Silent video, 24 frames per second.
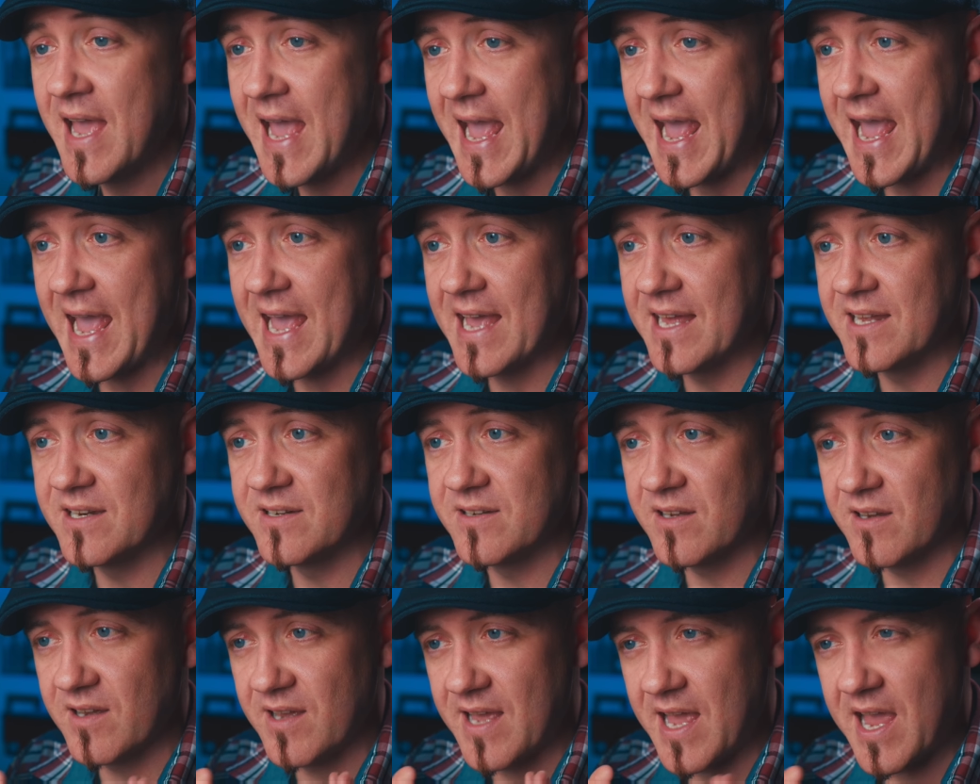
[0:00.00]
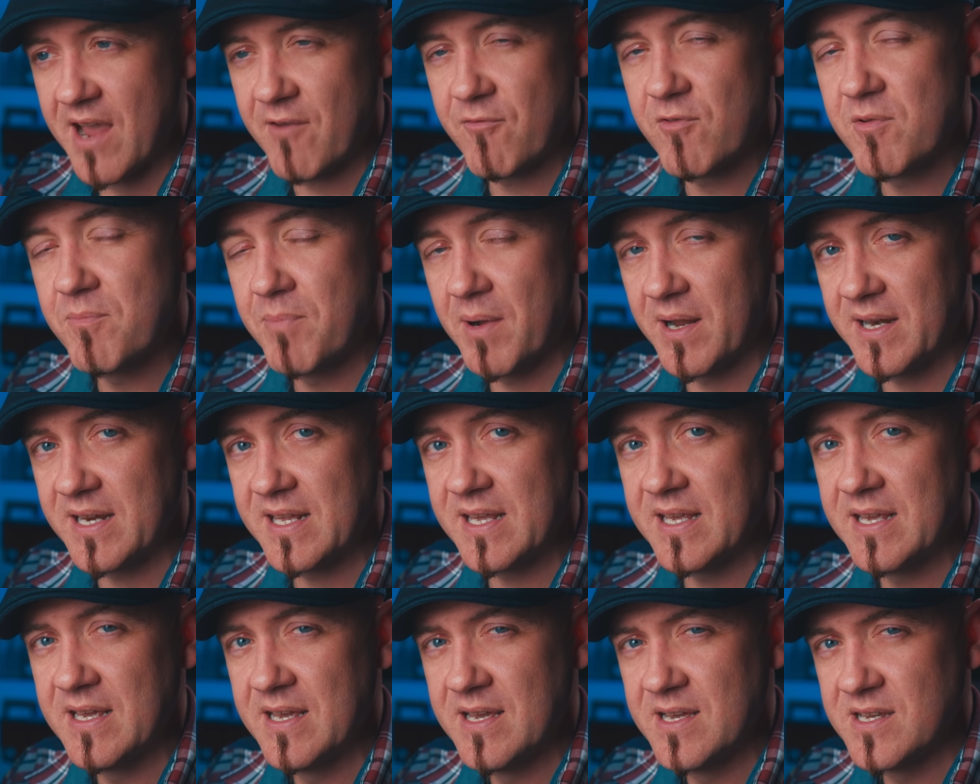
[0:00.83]
And
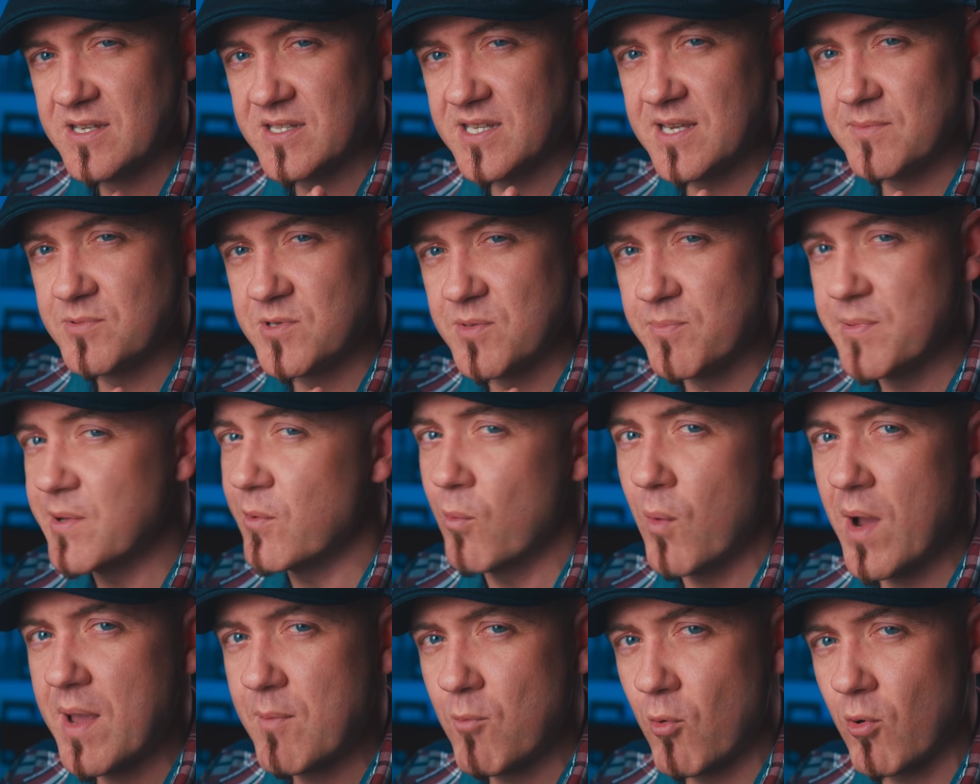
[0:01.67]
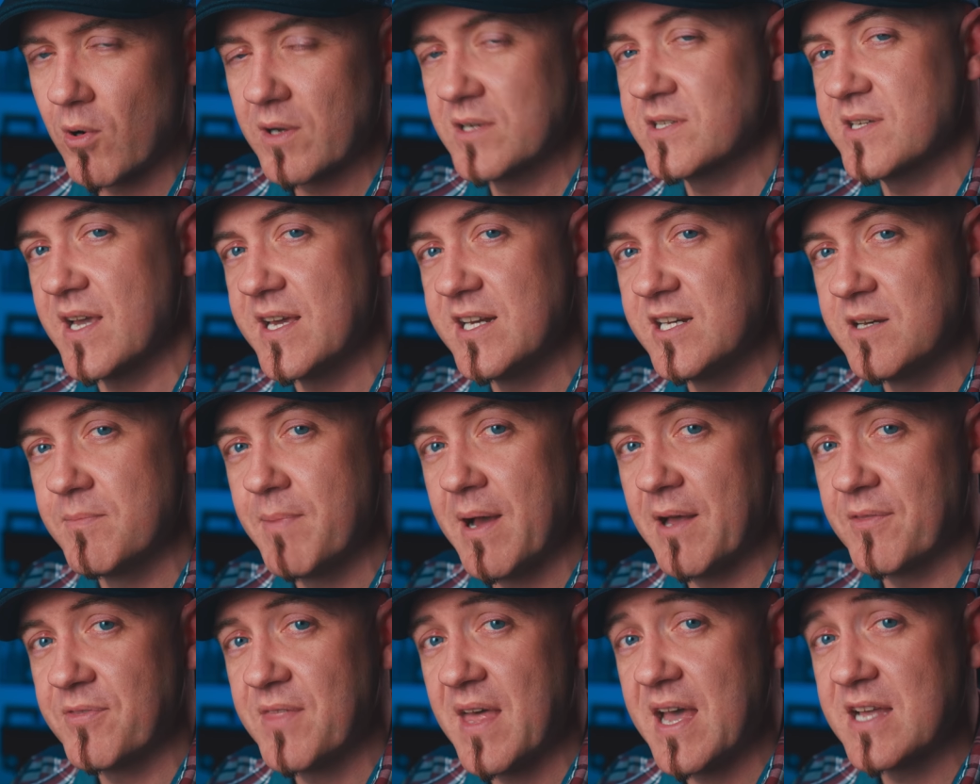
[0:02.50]
everybody seems to be way more excited
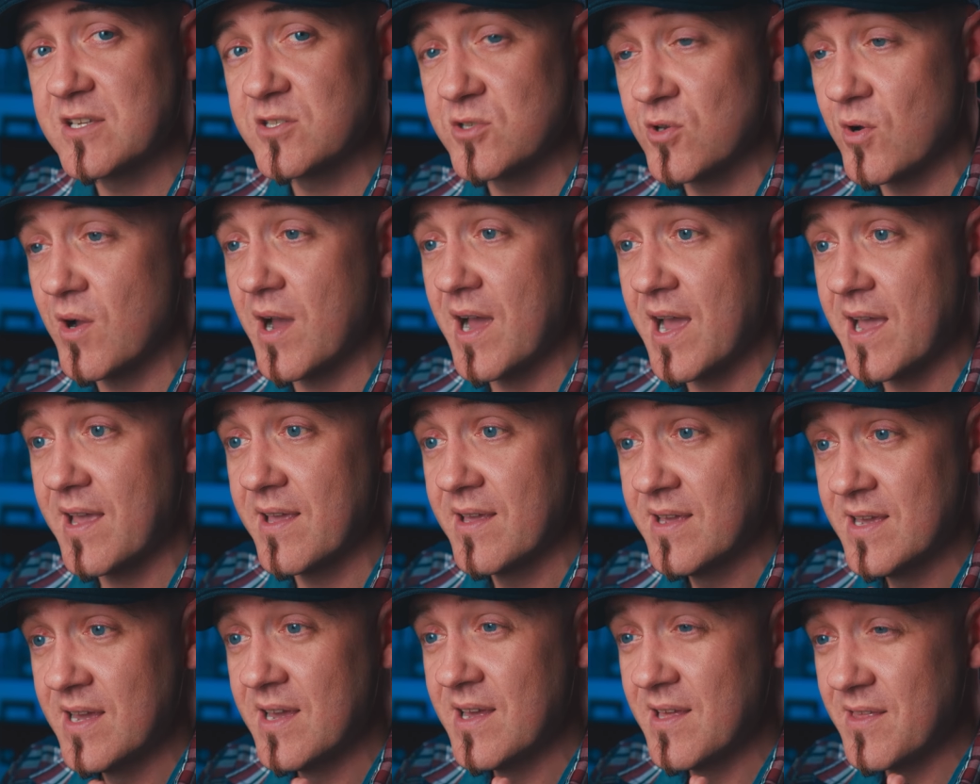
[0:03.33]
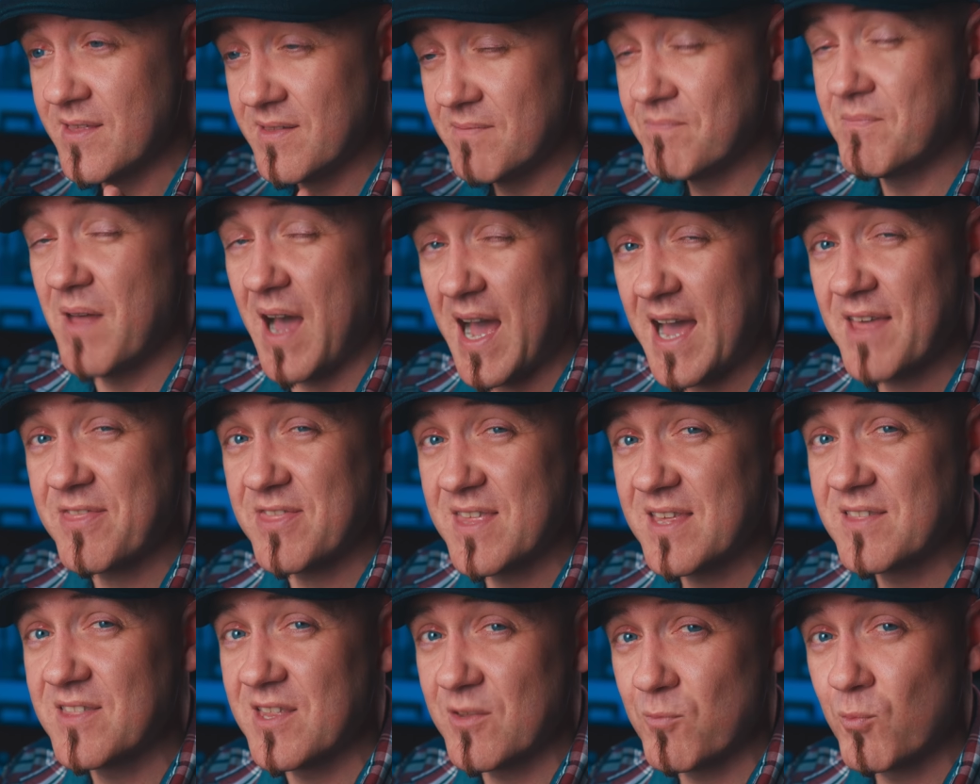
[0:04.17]
about that, so I I
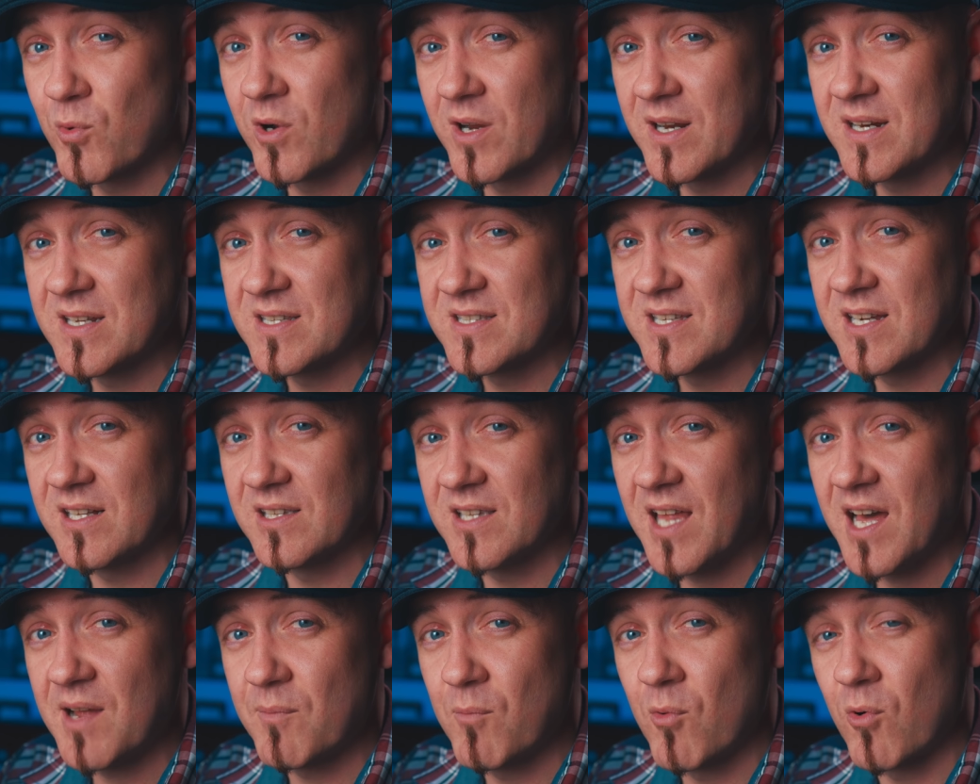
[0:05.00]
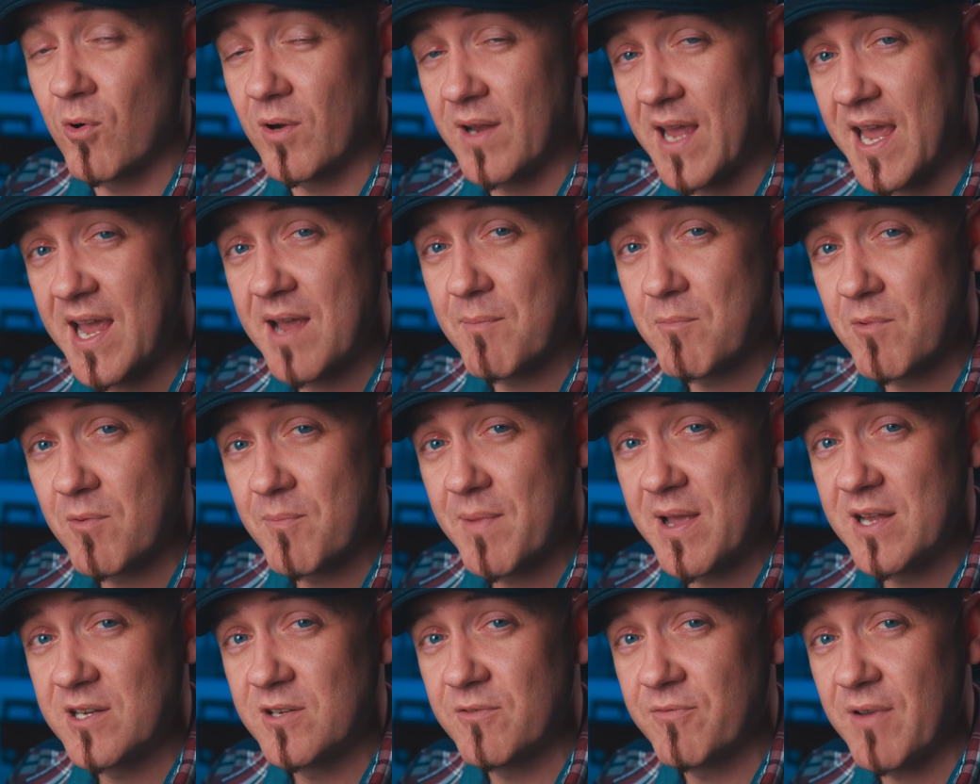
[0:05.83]
think that we're going to see a lot more camera
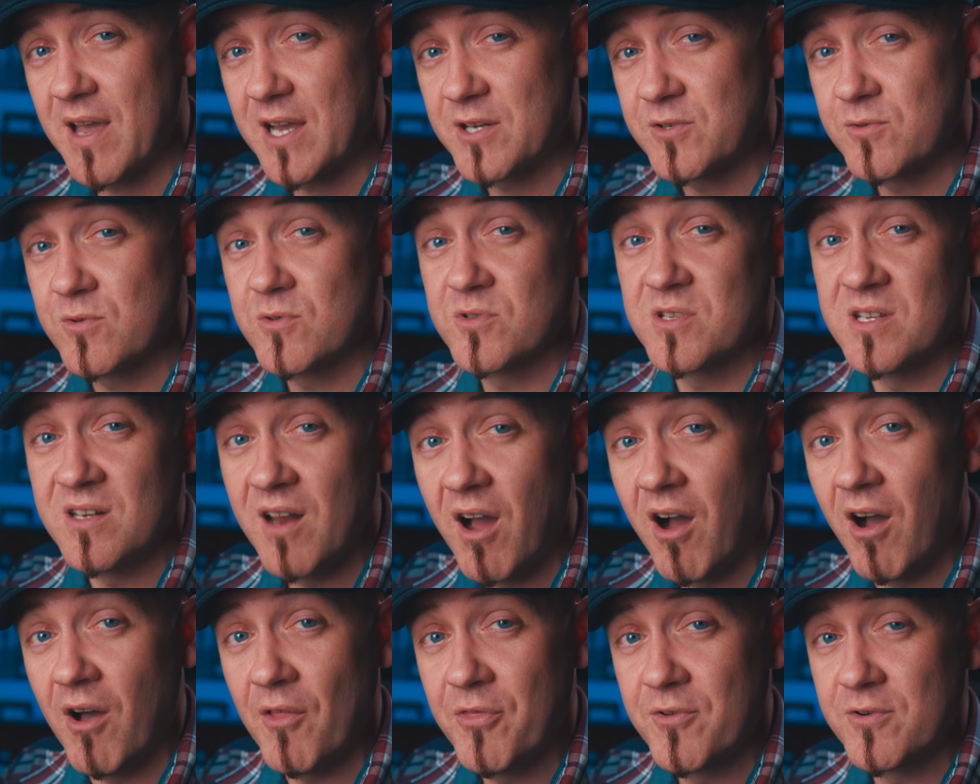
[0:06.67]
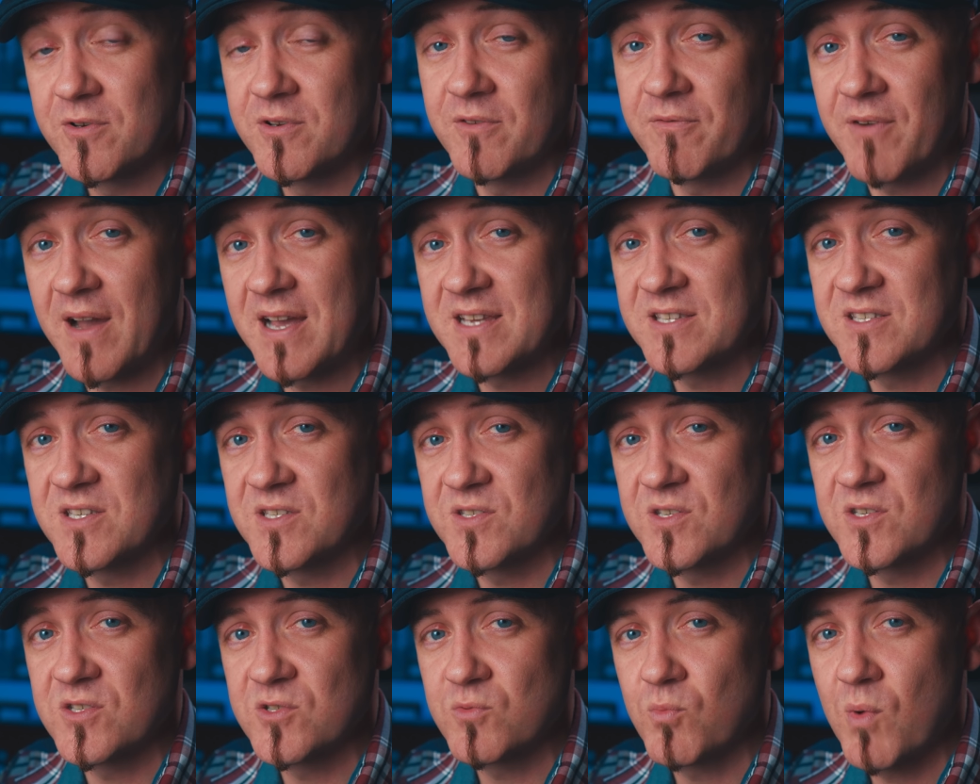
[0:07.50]
manufacturers and other
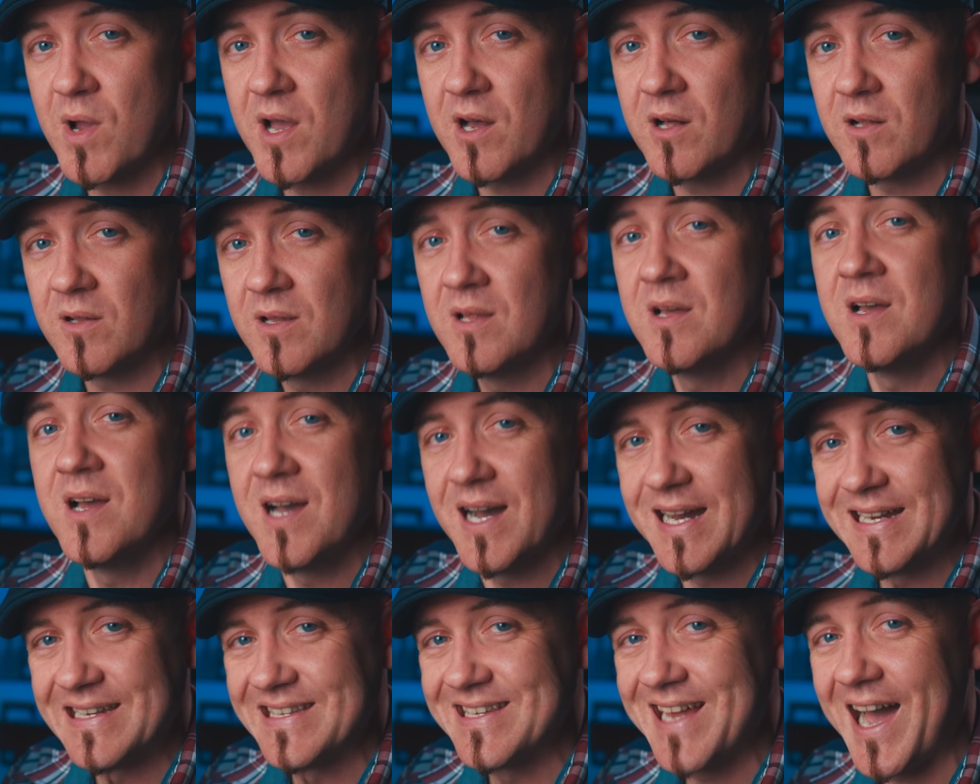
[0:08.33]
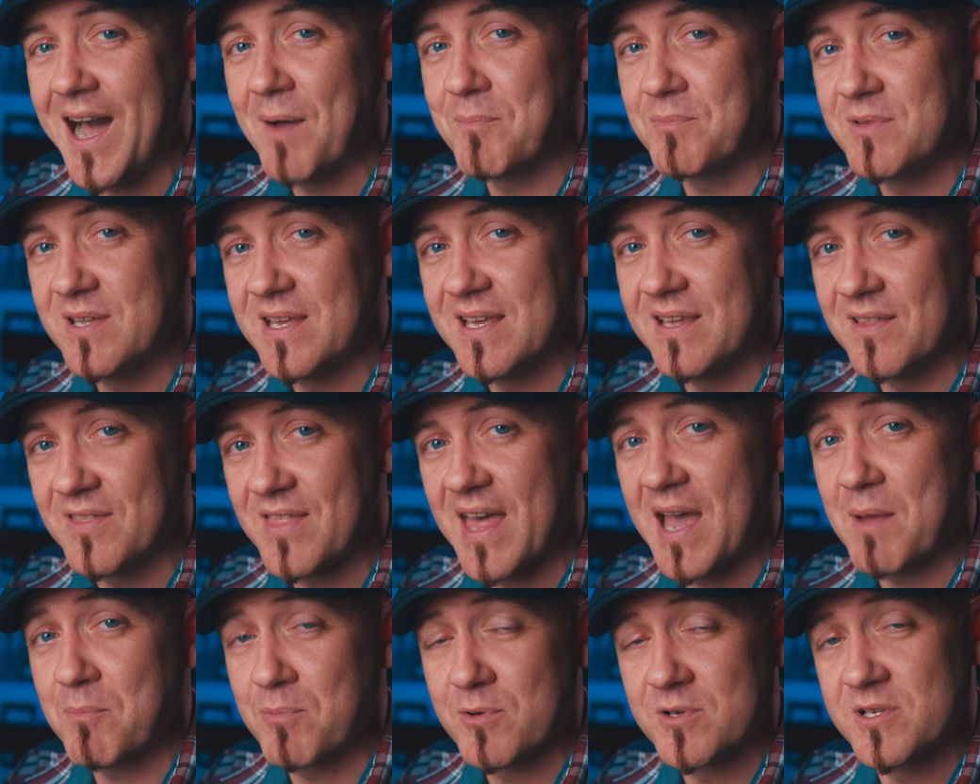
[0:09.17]
devices as well adopting
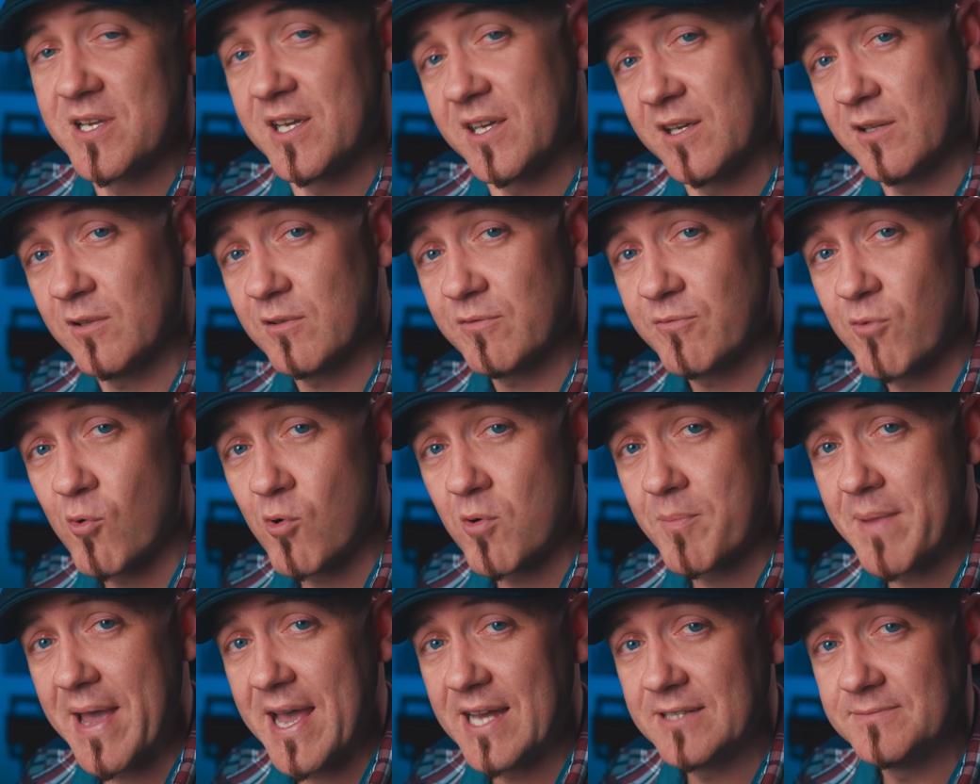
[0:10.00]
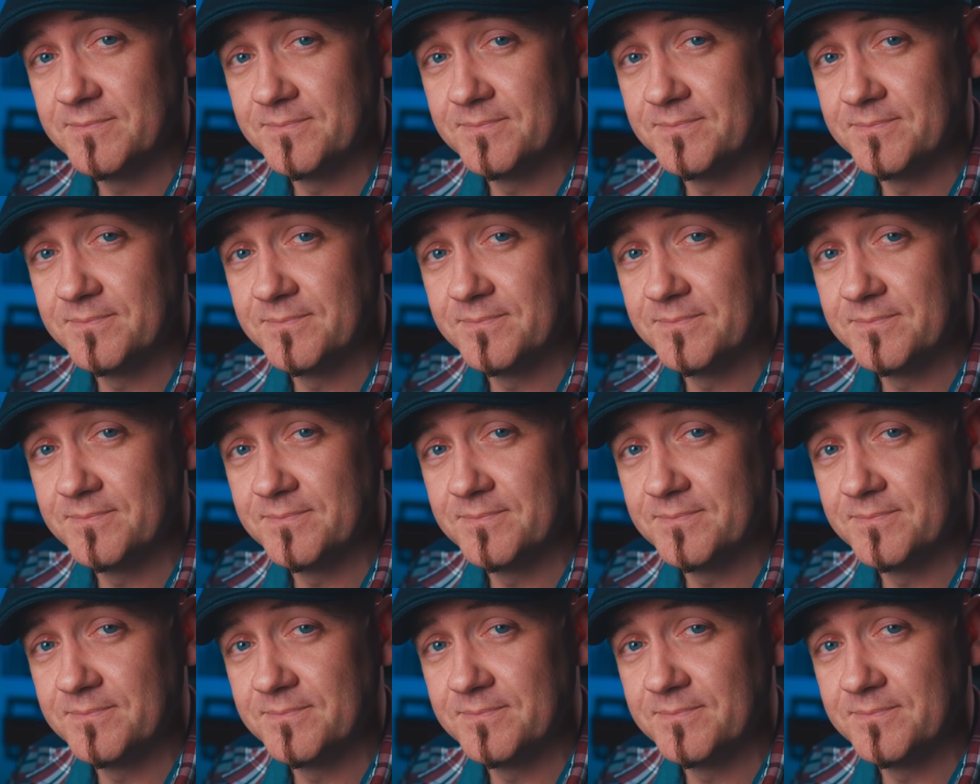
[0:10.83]
that particular format.